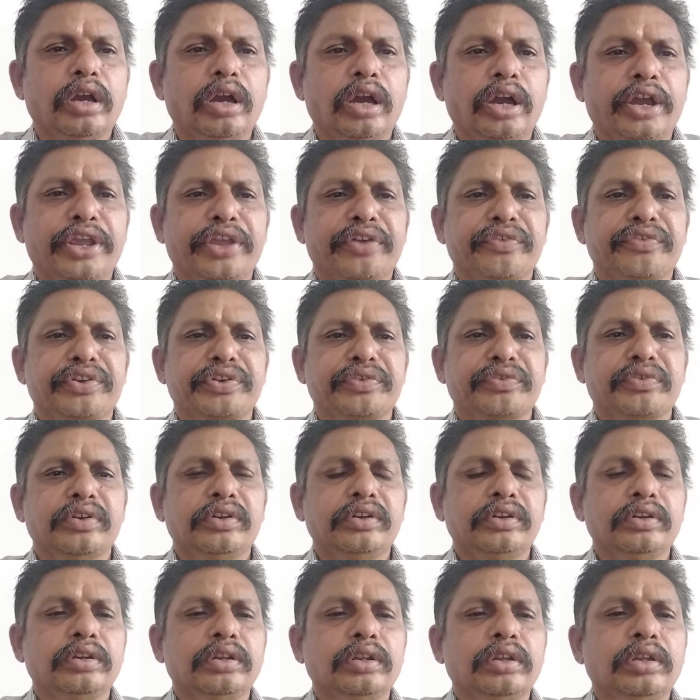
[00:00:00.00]
Hi
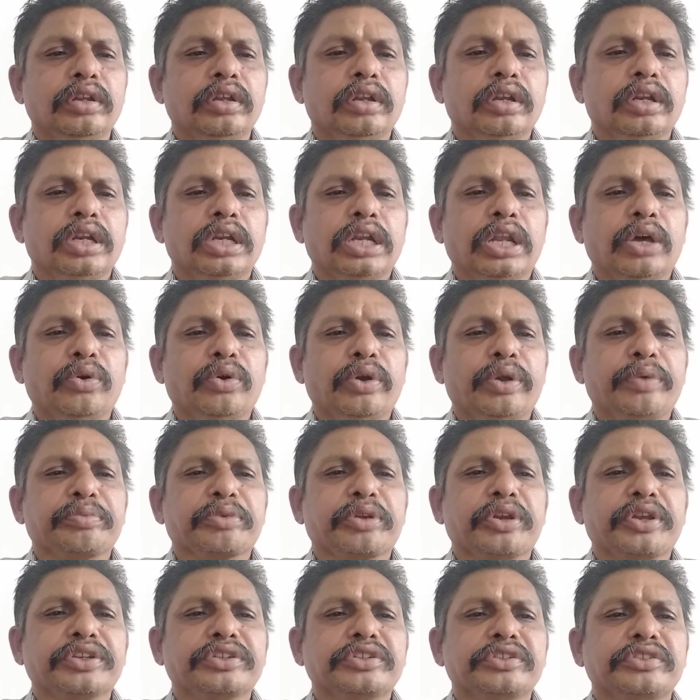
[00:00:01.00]
everyone, now I
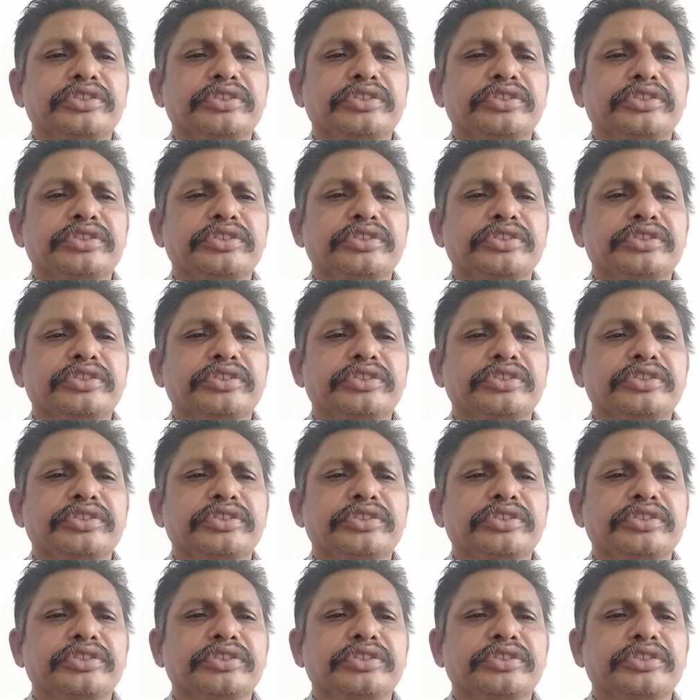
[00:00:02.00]
am going